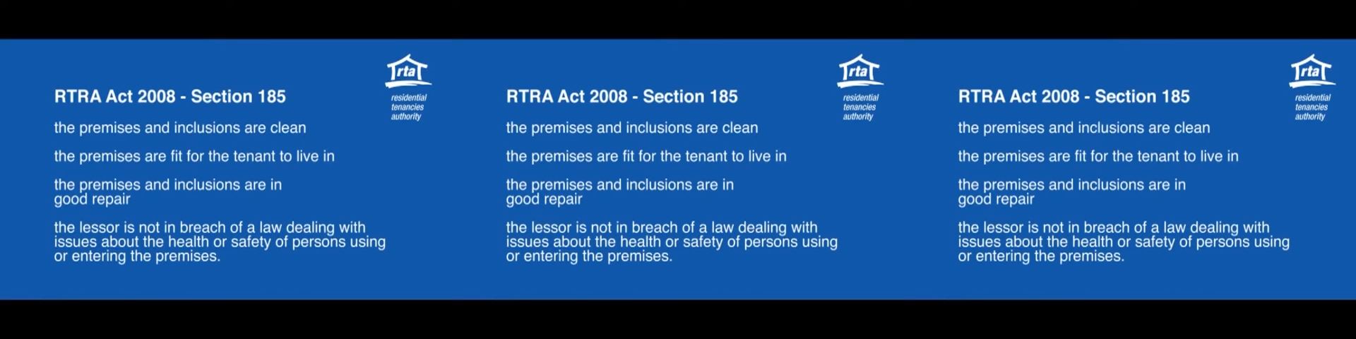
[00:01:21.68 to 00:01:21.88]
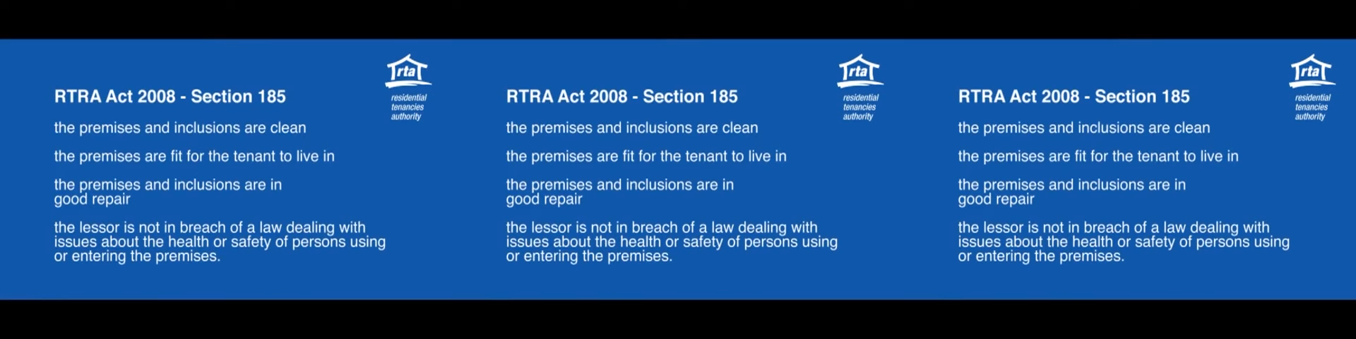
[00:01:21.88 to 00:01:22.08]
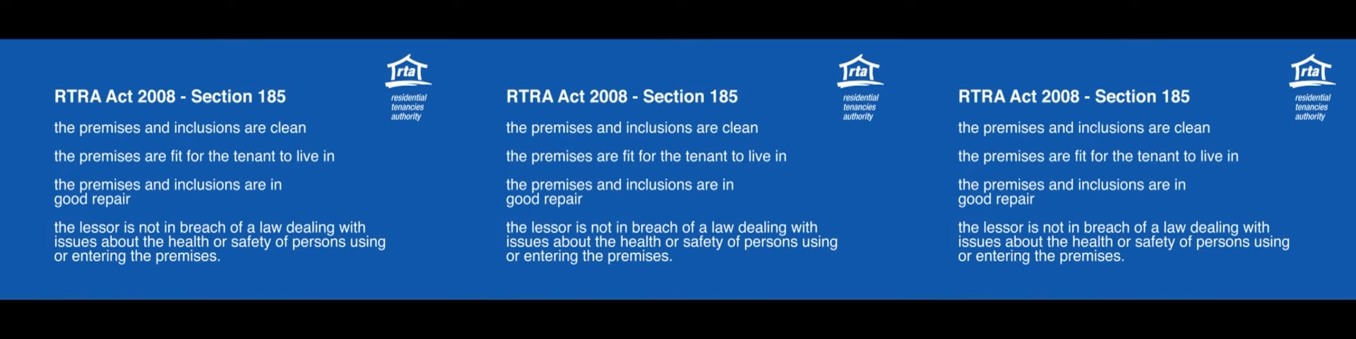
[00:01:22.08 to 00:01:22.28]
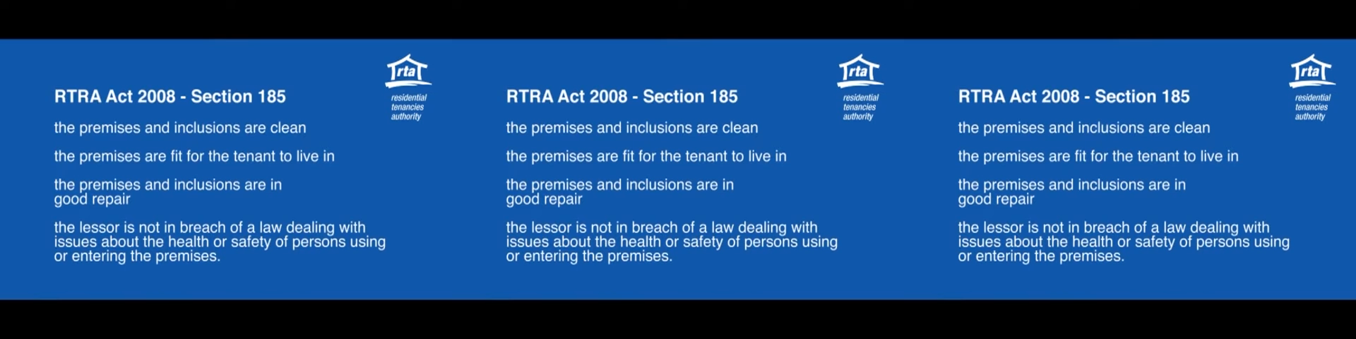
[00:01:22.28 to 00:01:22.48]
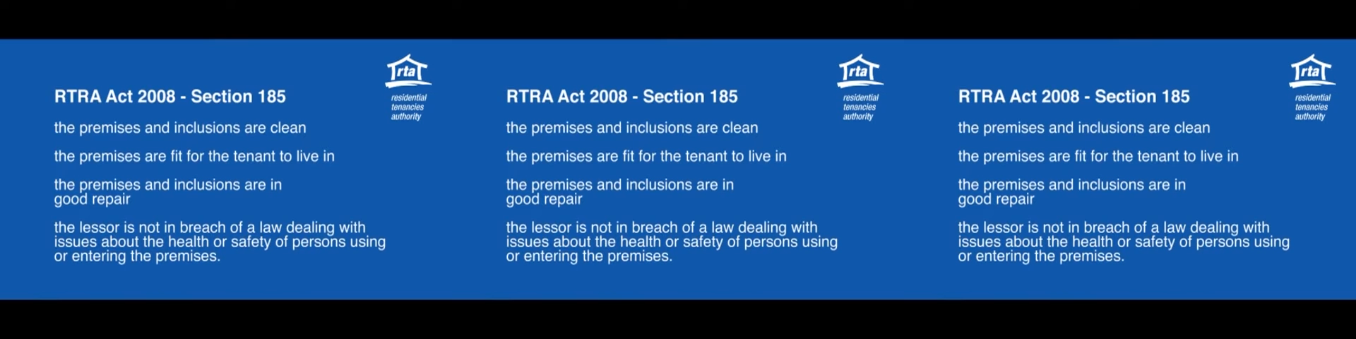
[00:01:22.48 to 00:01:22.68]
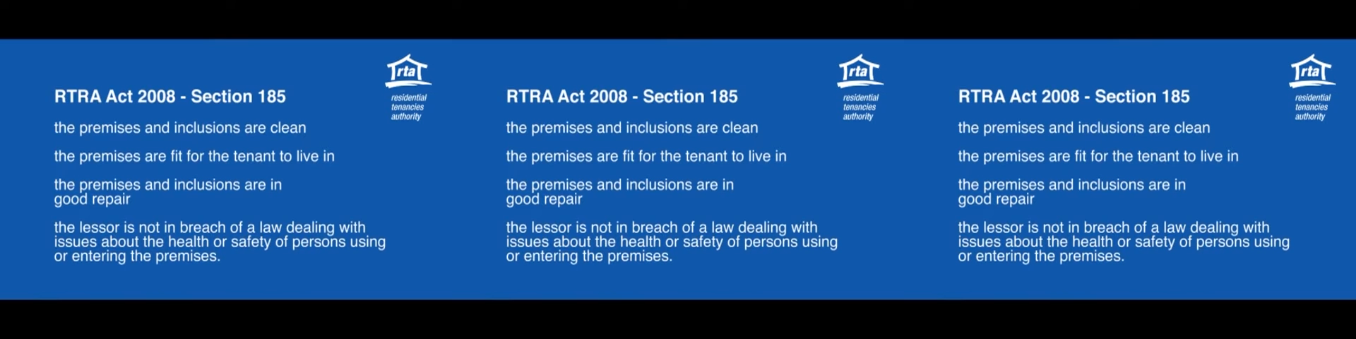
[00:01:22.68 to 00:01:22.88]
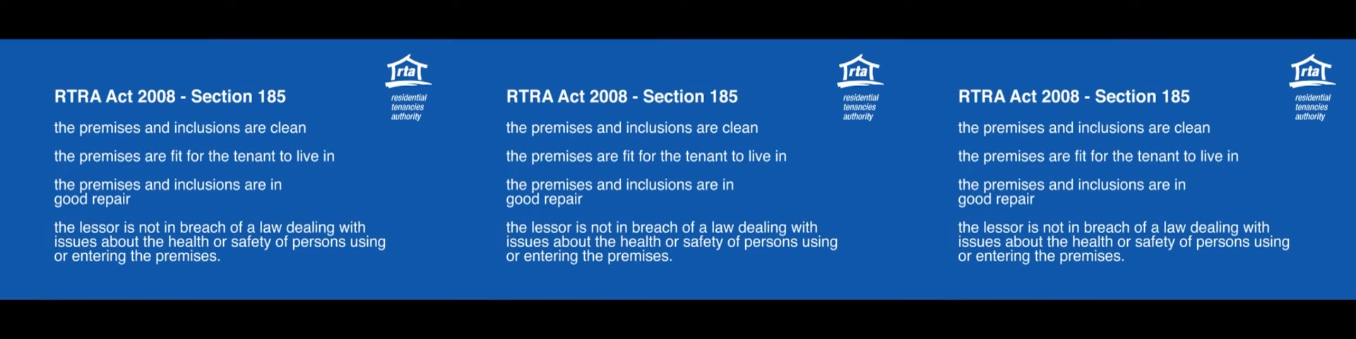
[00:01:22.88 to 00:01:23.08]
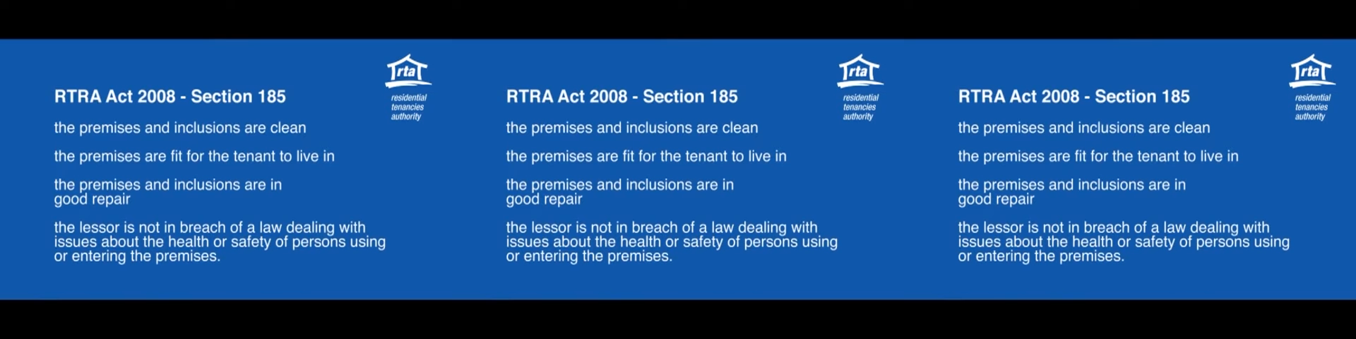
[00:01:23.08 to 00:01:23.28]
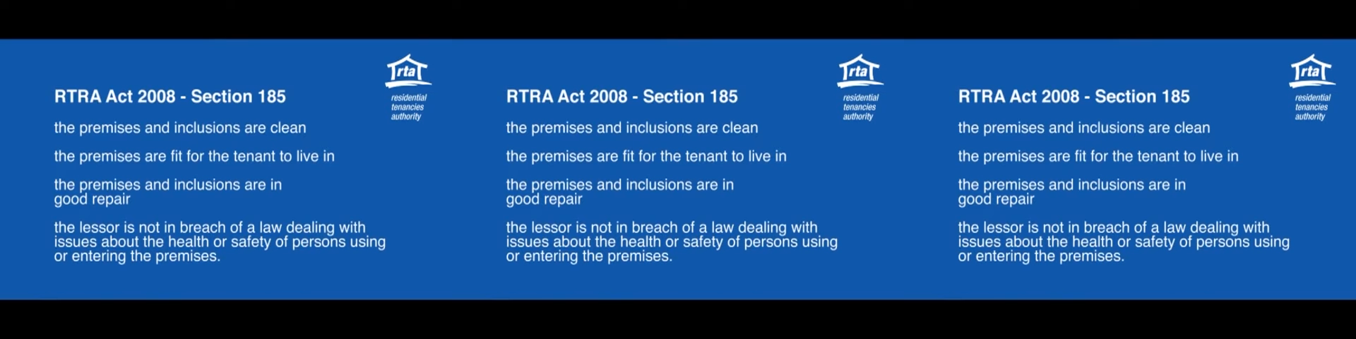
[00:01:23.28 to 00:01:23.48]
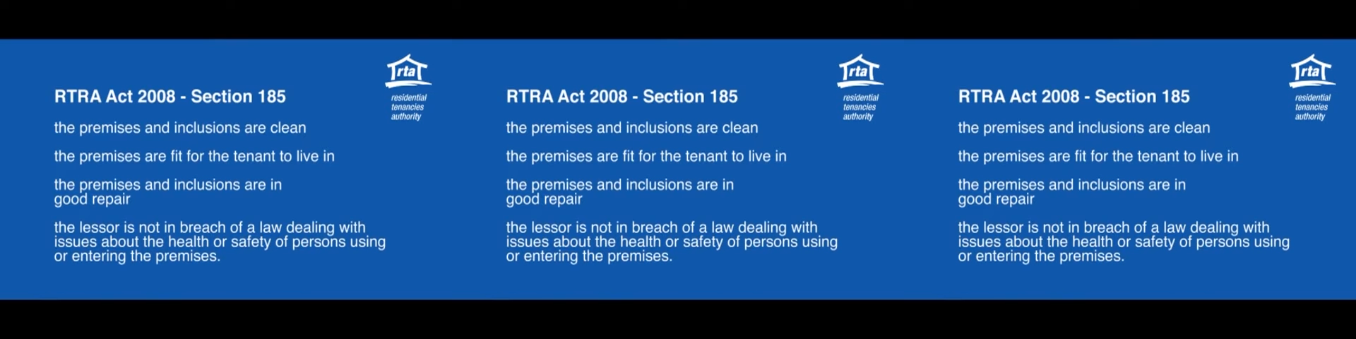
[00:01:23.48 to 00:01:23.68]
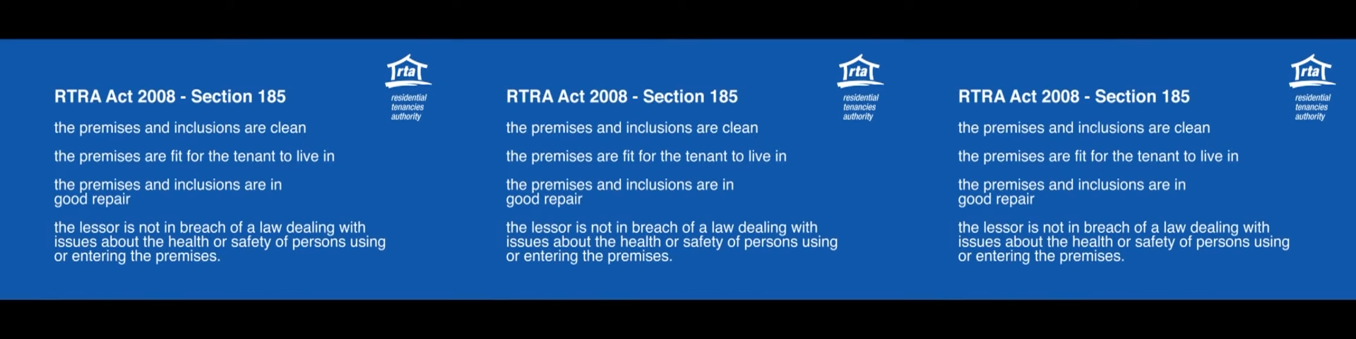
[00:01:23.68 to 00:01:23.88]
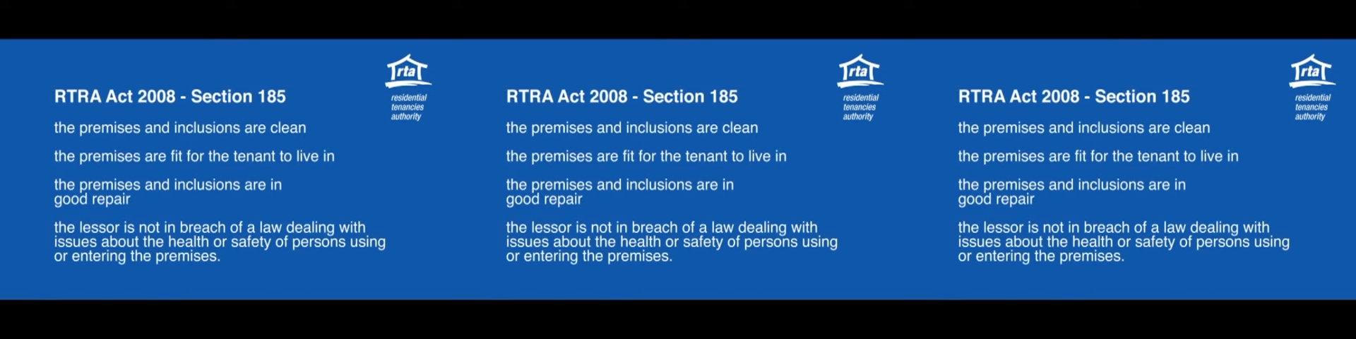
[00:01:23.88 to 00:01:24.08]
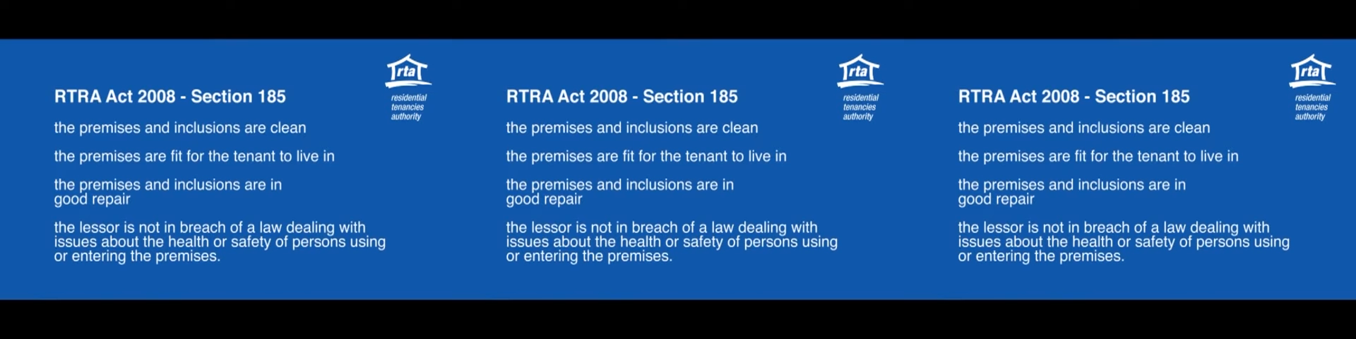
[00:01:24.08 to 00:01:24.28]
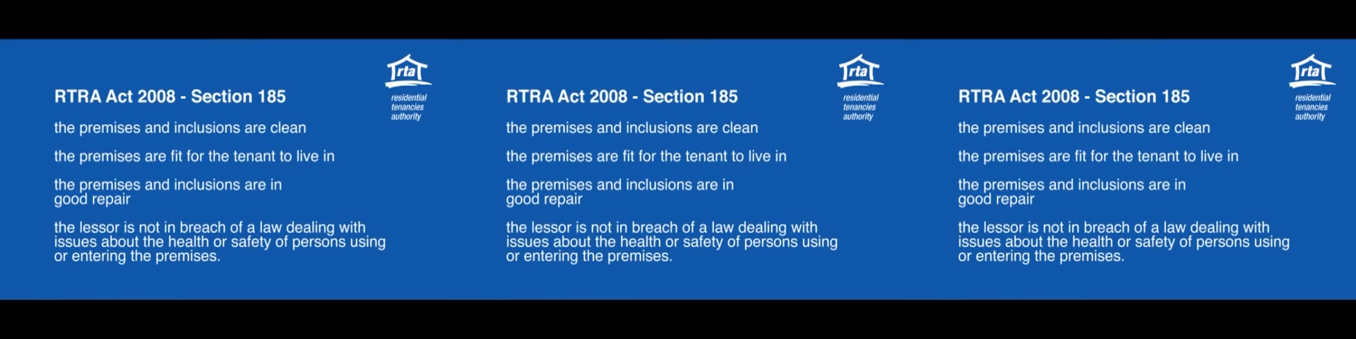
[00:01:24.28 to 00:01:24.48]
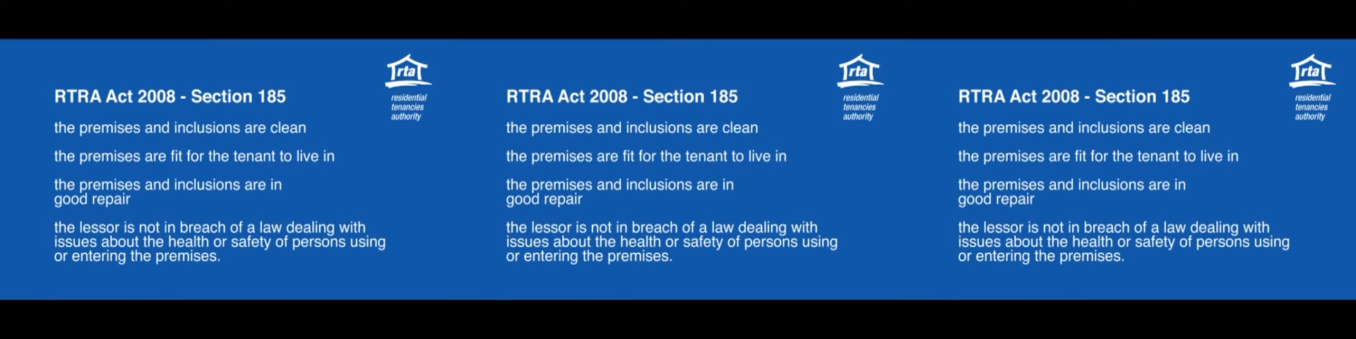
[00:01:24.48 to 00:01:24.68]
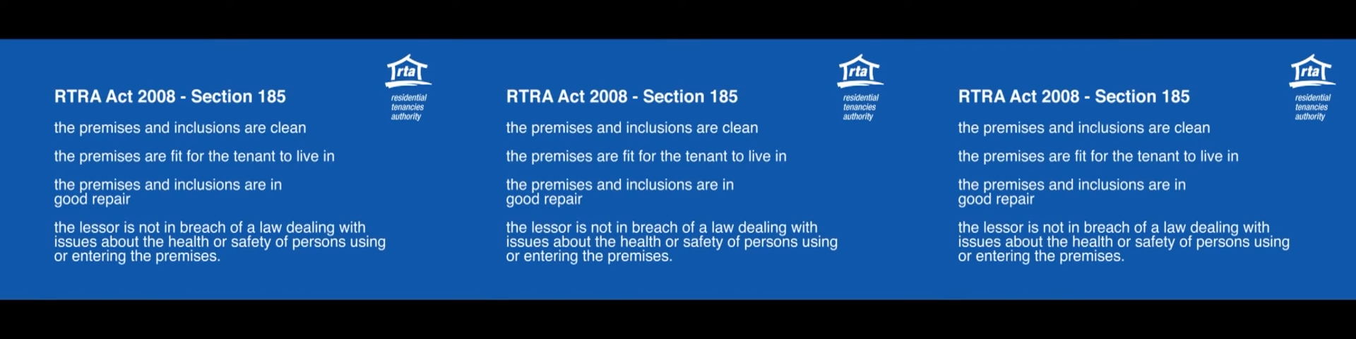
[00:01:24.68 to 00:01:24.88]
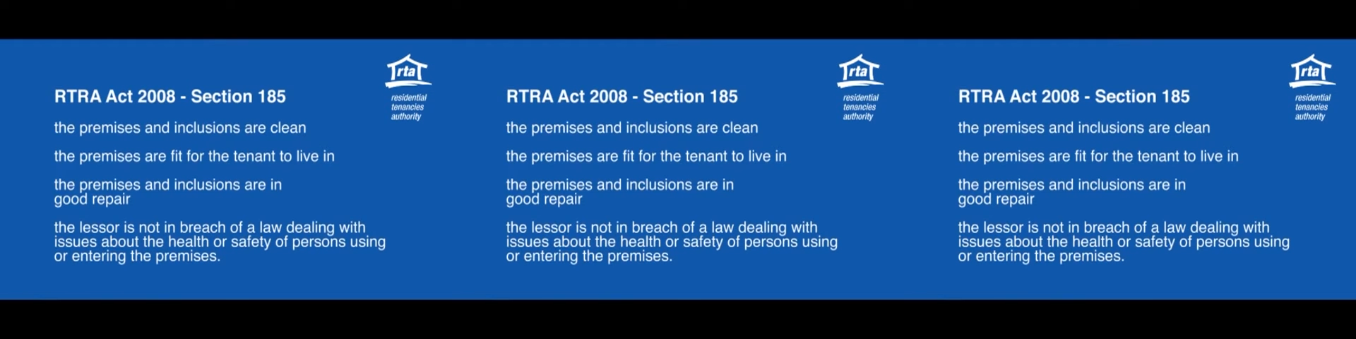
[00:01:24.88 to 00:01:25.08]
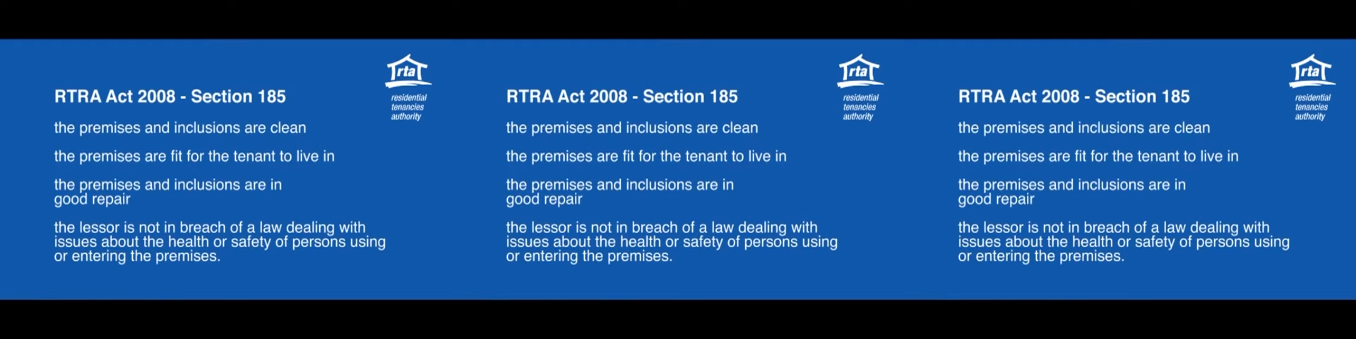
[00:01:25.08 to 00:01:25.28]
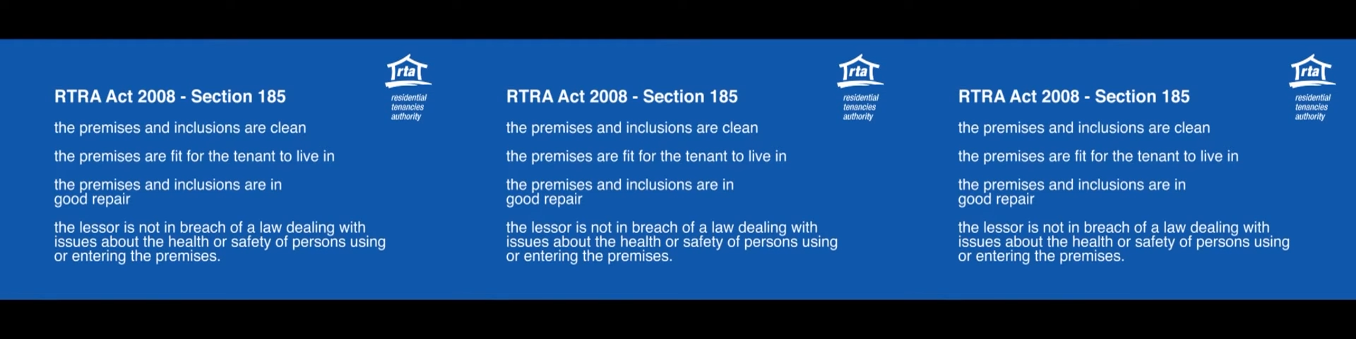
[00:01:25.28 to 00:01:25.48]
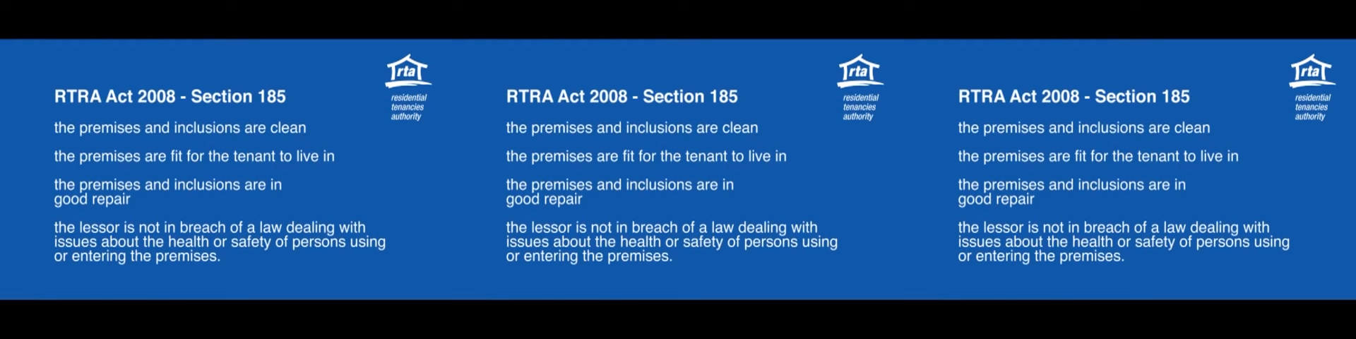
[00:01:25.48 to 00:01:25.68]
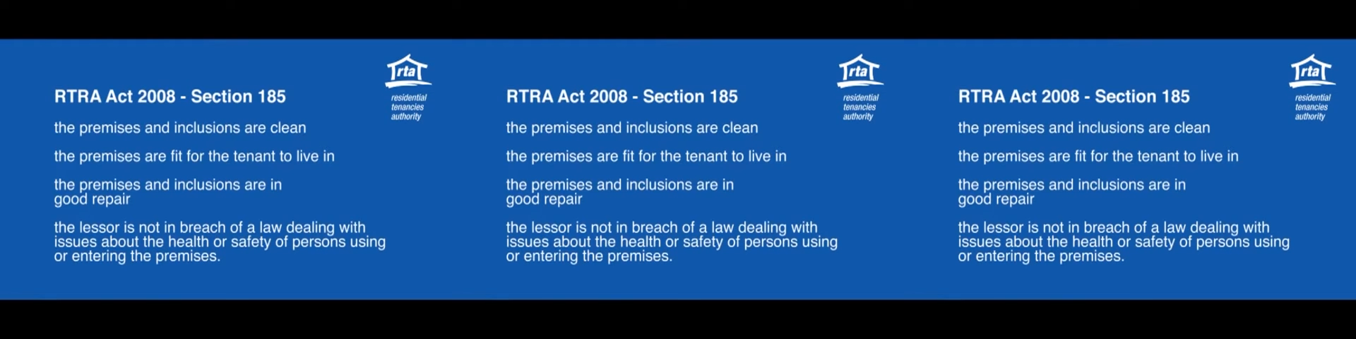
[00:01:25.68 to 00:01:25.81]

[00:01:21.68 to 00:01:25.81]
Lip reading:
[unreadable: no face in view]